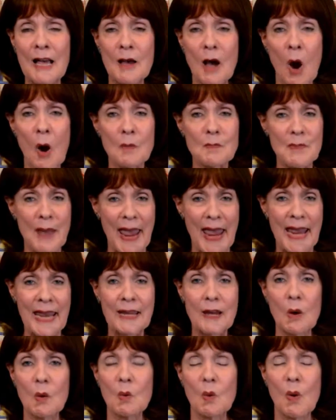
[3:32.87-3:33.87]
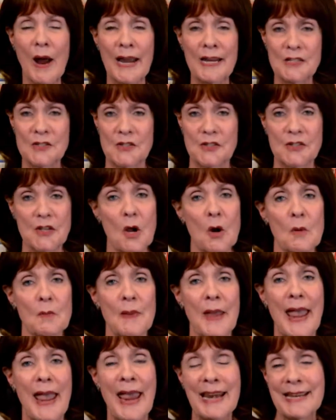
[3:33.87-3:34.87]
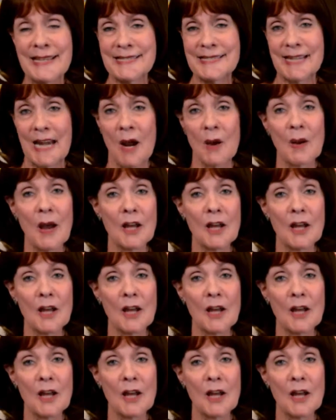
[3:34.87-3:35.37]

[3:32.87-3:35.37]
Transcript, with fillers: opaque white soap, and it's now